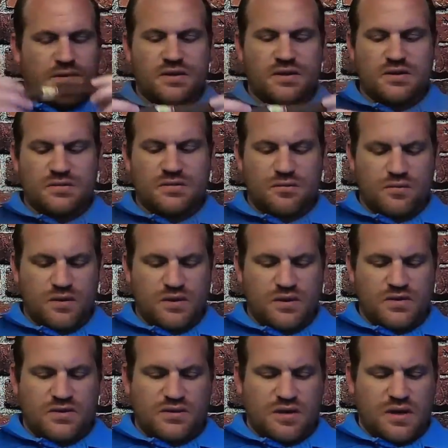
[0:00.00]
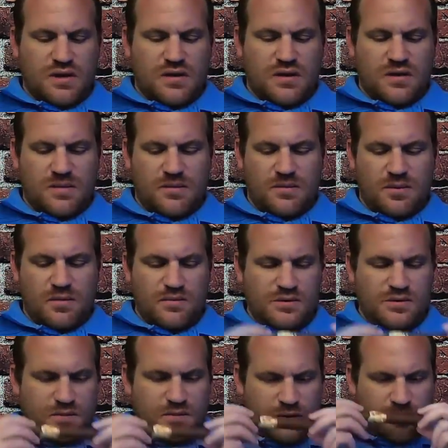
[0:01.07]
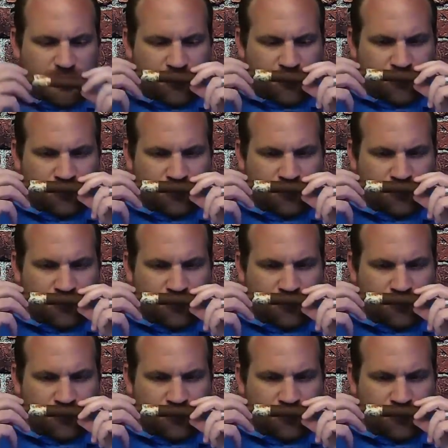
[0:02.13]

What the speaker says: Just a rich chocolatey bloom smell.